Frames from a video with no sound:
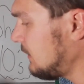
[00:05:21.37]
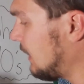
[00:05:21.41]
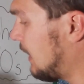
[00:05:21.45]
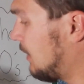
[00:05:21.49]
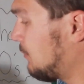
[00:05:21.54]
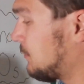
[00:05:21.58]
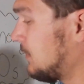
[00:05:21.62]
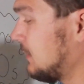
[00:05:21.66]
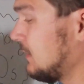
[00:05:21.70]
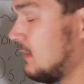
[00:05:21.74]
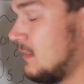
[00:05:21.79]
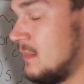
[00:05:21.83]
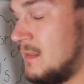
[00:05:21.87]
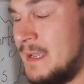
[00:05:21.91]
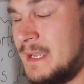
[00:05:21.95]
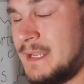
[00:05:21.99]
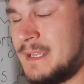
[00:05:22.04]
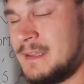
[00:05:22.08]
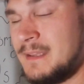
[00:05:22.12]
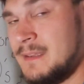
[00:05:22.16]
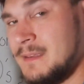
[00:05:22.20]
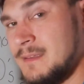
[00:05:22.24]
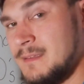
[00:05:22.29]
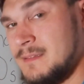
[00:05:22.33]
I really
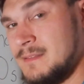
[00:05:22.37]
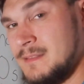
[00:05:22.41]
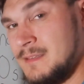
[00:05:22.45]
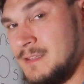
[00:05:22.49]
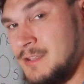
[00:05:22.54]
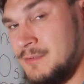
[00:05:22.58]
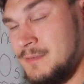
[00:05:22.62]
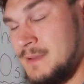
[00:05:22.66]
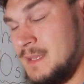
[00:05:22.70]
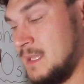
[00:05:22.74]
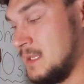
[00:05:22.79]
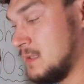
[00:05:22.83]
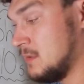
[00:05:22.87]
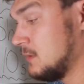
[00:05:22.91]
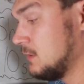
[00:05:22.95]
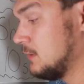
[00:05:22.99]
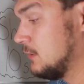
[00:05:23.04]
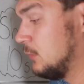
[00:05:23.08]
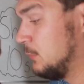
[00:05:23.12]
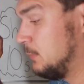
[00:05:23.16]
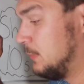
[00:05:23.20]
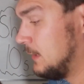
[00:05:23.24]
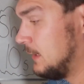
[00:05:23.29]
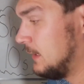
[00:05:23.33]
like the Unique
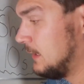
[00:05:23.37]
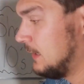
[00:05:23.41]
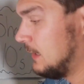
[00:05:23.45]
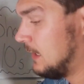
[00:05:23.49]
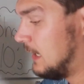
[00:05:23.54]
lube.